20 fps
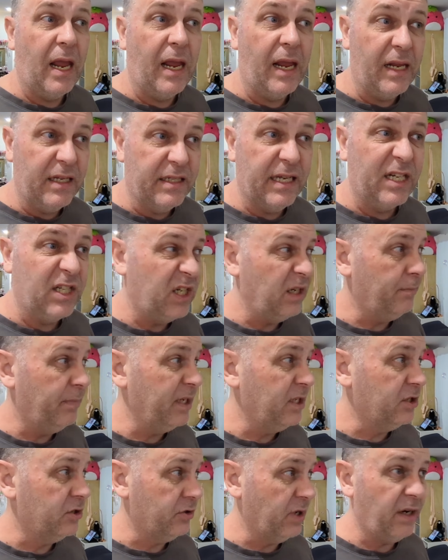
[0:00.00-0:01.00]
It's actually a
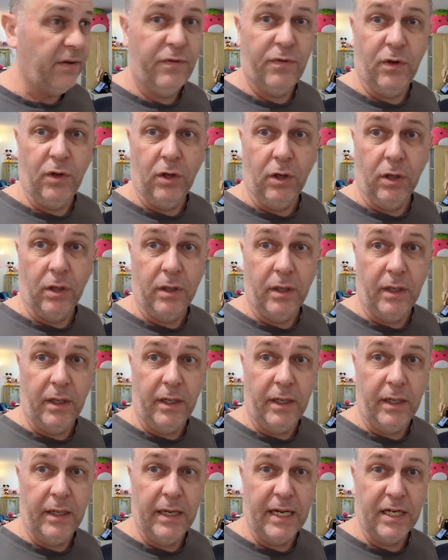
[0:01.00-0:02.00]
big strain for her.
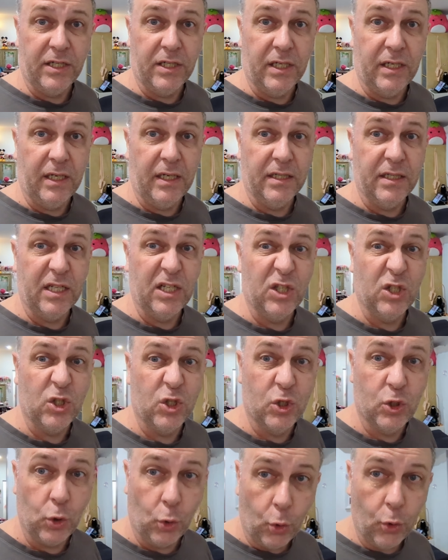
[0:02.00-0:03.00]
It actually is
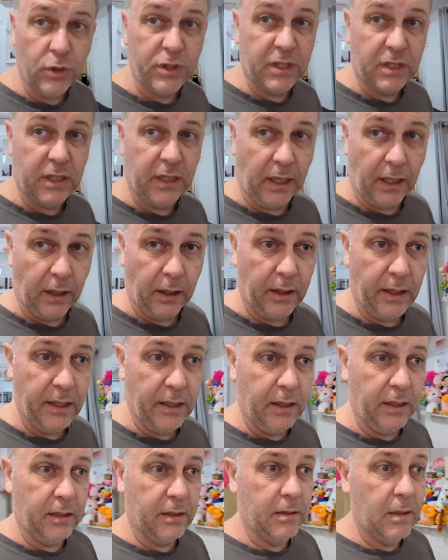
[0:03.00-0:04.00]
exhausting.
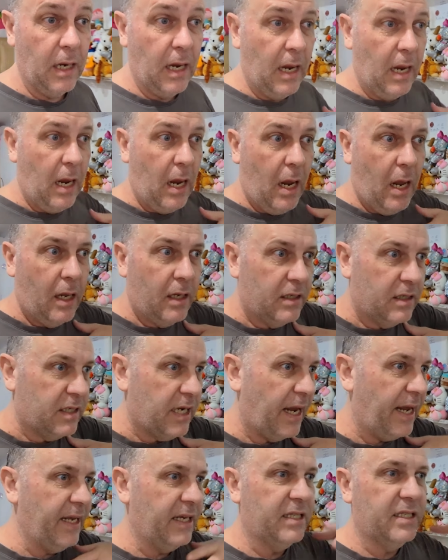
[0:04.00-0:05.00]
It
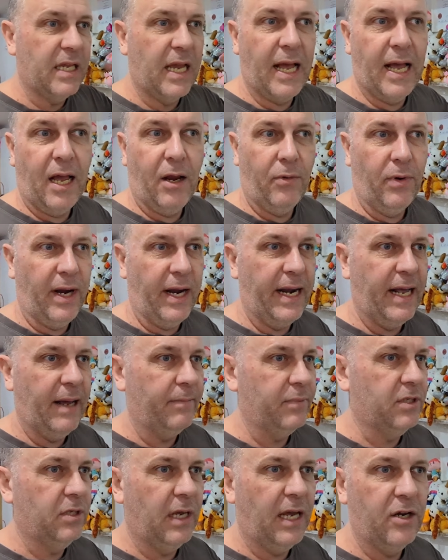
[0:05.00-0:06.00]
takes the heart rate
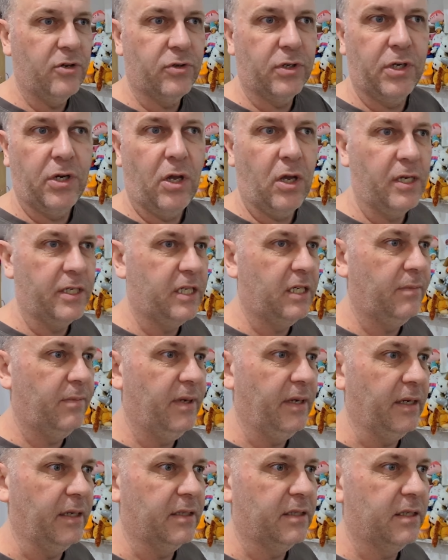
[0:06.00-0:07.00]
up to 190
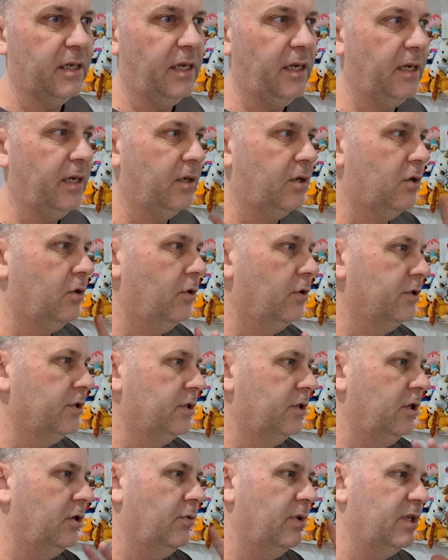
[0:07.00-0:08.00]
beats. It
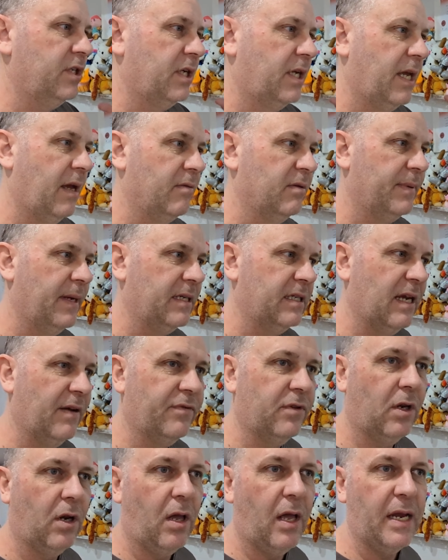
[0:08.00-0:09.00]
causes her, when she comes back, to have
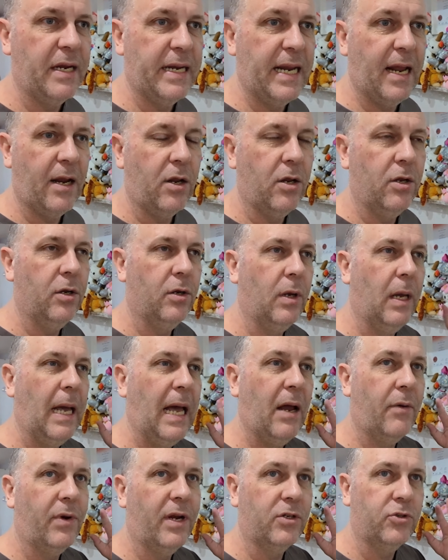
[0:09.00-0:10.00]
to lie down. Her
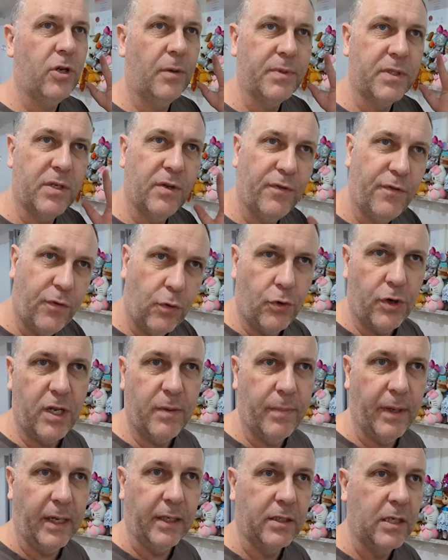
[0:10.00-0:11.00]
heart rate drops to 40
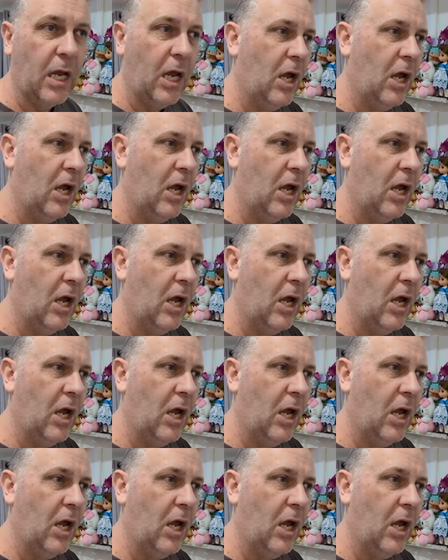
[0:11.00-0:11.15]
beats.